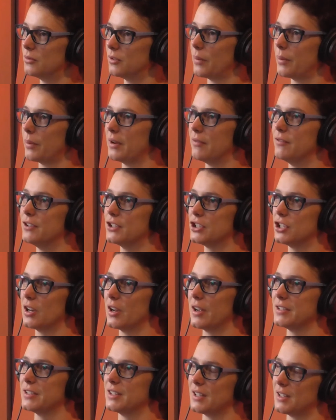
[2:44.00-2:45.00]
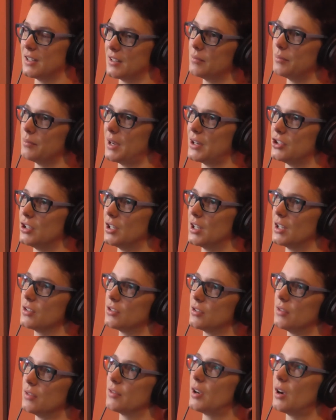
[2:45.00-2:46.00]
way of visualizing it, imagining it
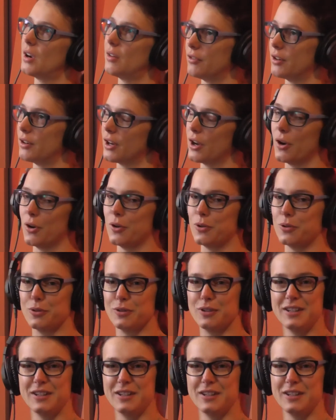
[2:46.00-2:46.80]
sort of covering a whole